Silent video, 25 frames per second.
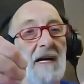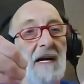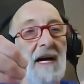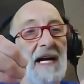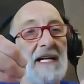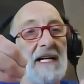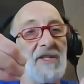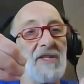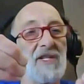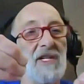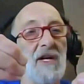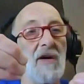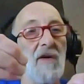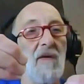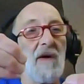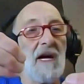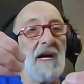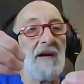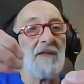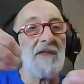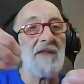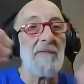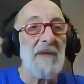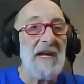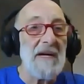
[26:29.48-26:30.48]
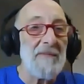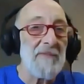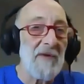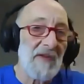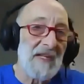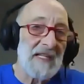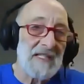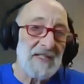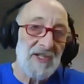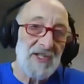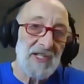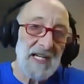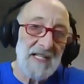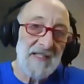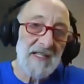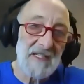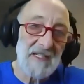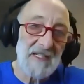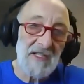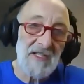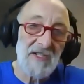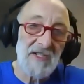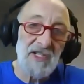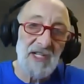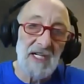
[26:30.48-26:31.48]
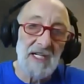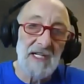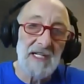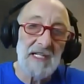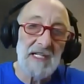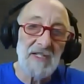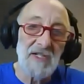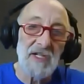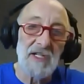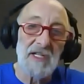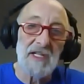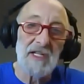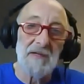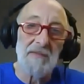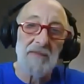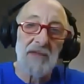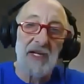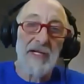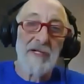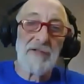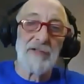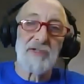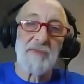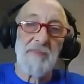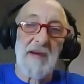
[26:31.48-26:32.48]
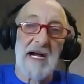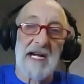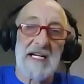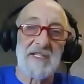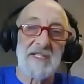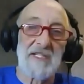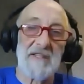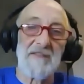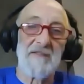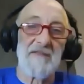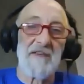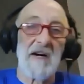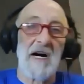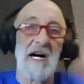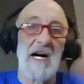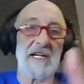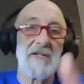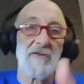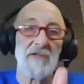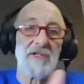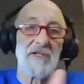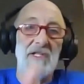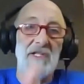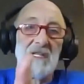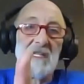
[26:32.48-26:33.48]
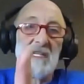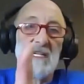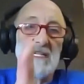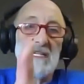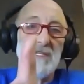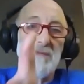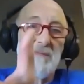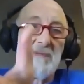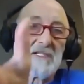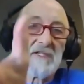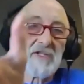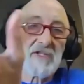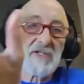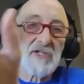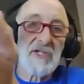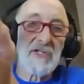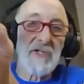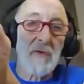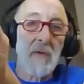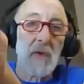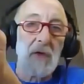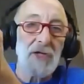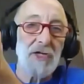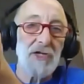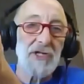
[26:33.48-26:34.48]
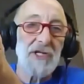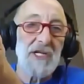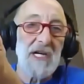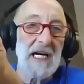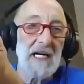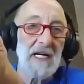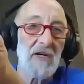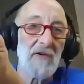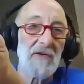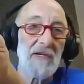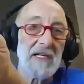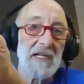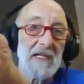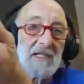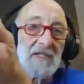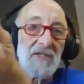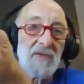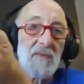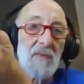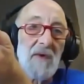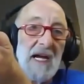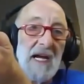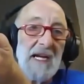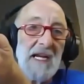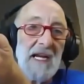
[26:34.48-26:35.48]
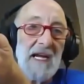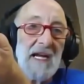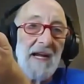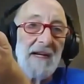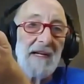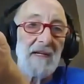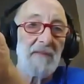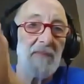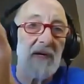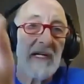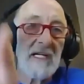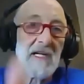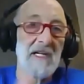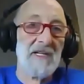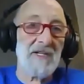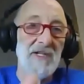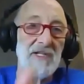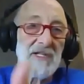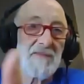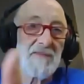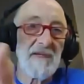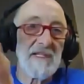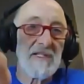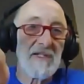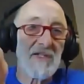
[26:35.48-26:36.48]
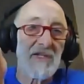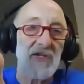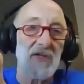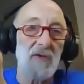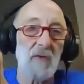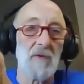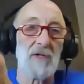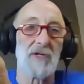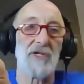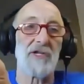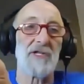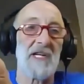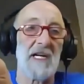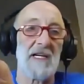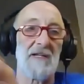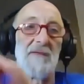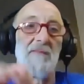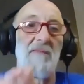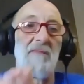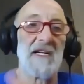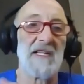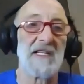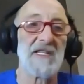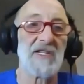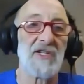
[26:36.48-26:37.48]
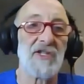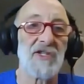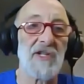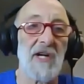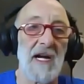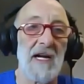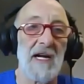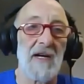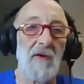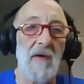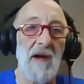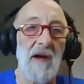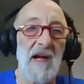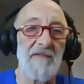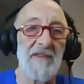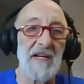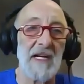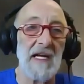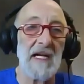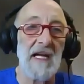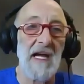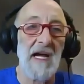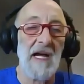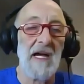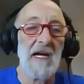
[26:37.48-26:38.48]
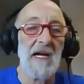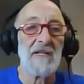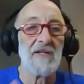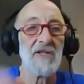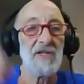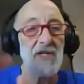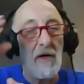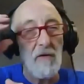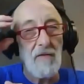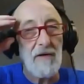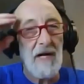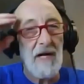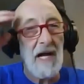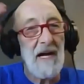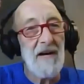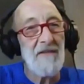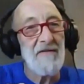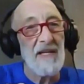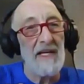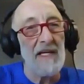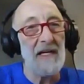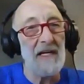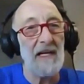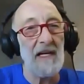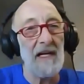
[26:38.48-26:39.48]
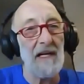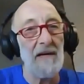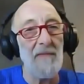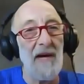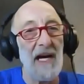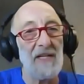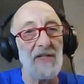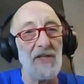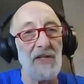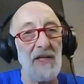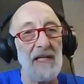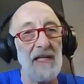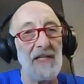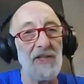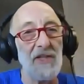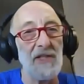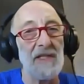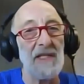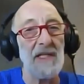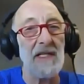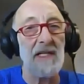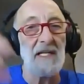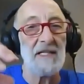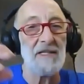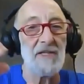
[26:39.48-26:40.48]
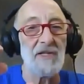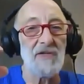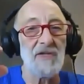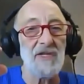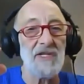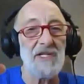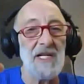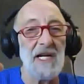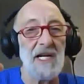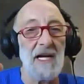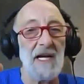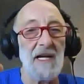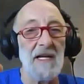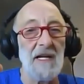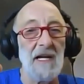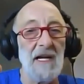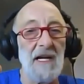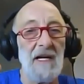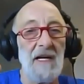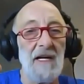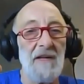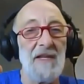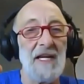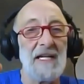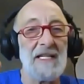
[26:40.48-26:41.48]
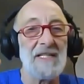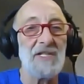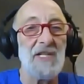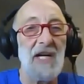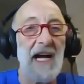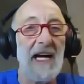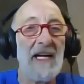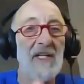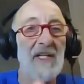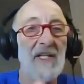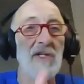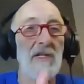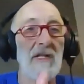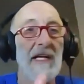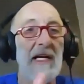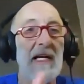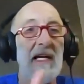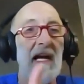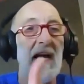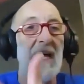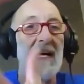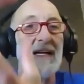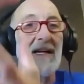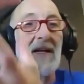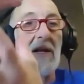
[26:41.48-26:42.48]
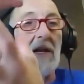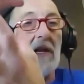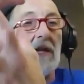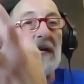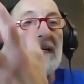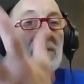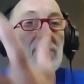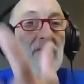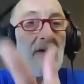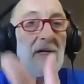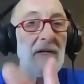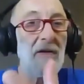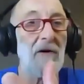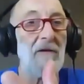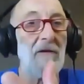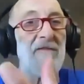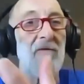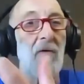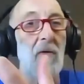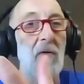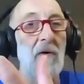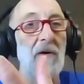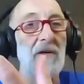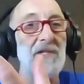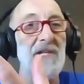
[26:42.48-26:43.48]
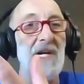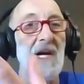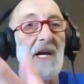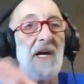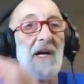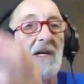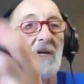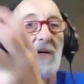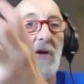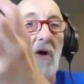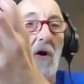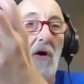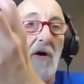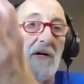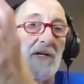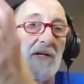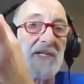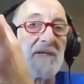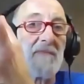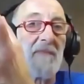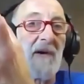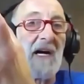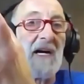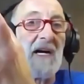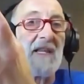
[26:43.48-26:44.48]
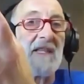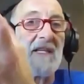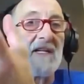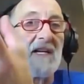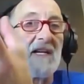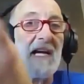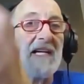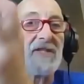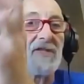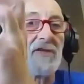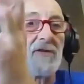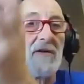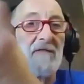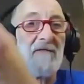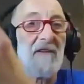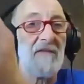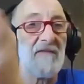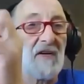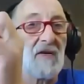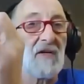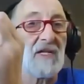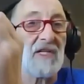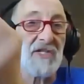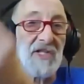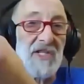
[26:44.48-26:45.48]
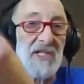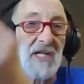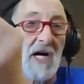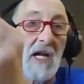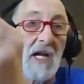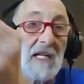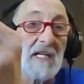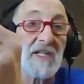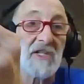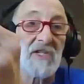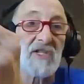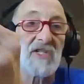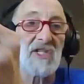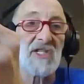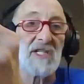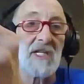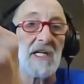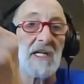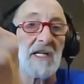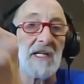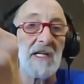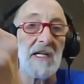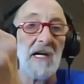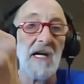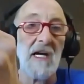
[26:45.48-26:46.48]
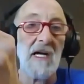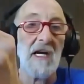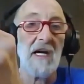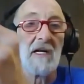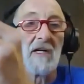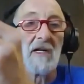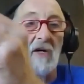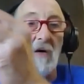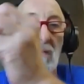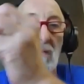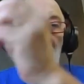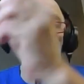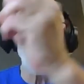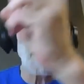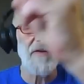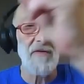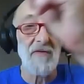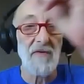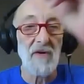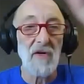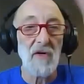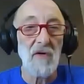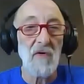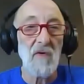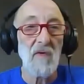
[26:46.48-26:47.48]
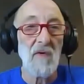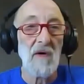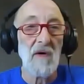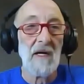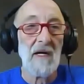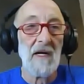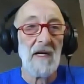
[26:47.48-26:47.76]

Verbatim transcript: And so the people that said that the sun is a huge mass of hydrogen that has been squished down and is radiating because it's been squished down by this giant gravity don't have the imagination to understand that it's actually an electrical force caused by the nature of a very solid sun going through